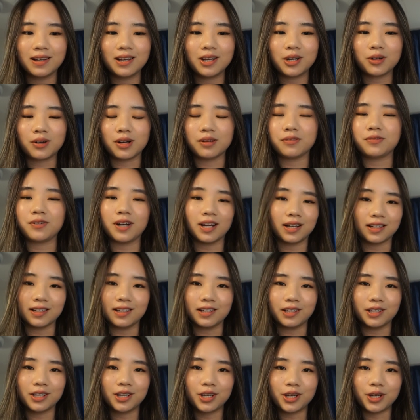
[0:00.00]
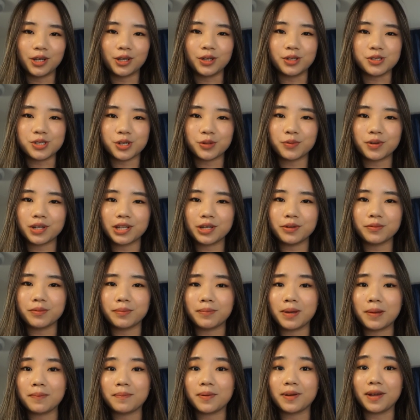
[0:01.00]
Quite frankly, you don't really
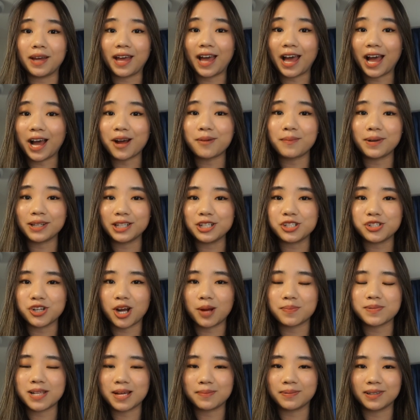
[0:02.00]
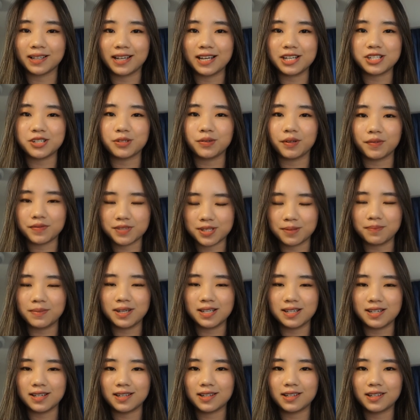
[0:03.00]
remember how many jobs applications you've
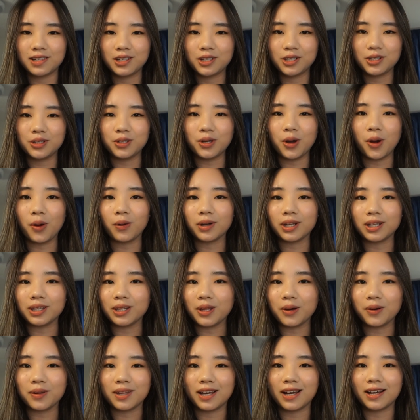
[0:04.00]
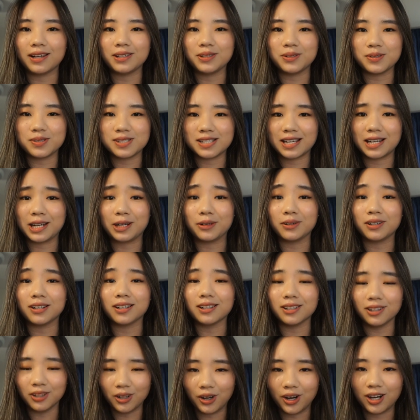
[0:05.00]
submitted. You only know that you sent out a
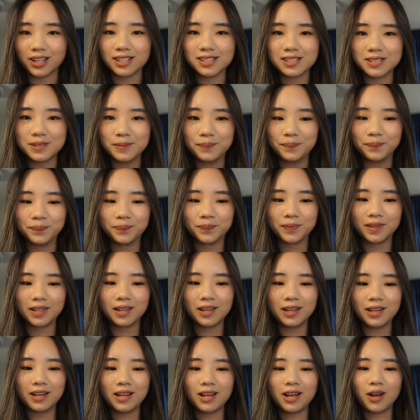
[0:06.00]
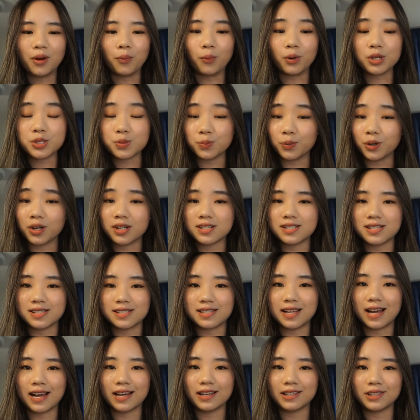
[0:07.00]
lot. What's worse is
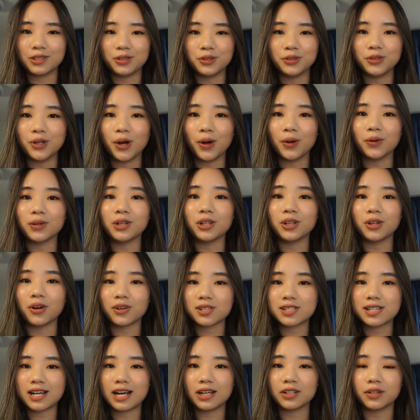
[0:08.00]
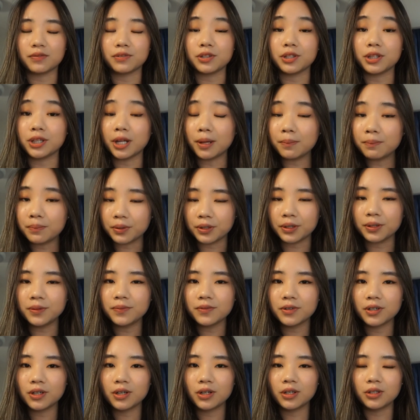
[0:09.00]
that you not only lost count of the number,
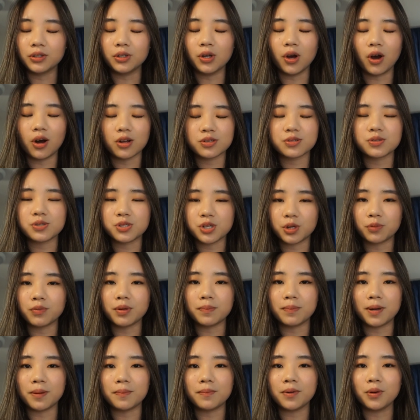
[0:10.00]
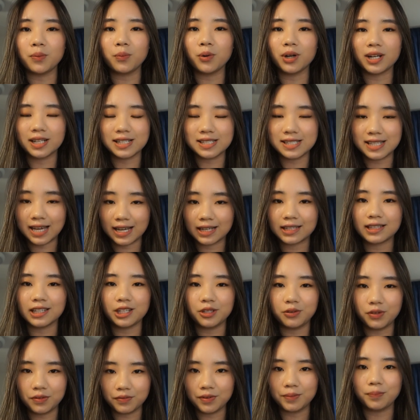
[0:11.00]
you also don't remember what exactly
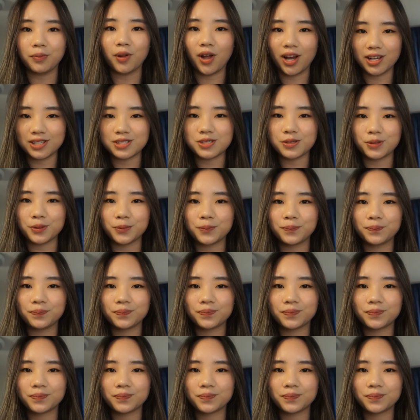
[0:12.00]
you've applied to.